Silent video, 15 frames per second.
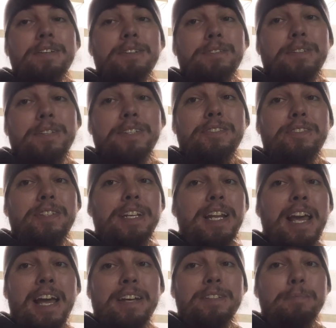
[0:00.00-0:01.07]
So this
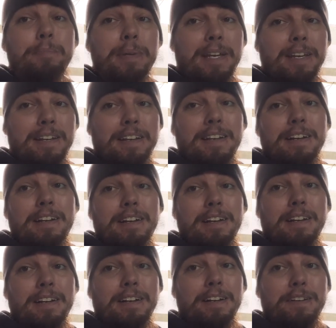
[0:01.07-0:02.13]
next bit
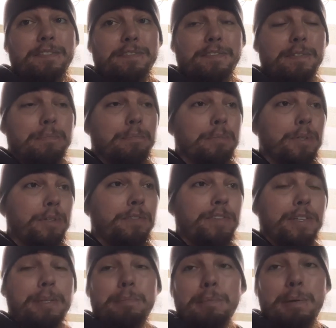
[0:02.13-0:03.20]
of
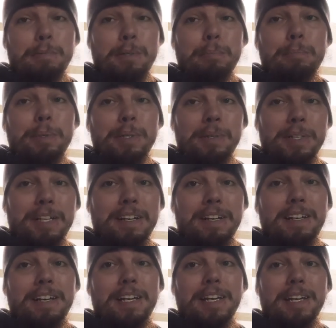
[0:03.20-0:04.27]
movie
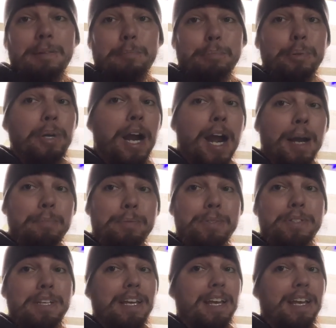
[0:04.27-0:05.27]
memorabilia and props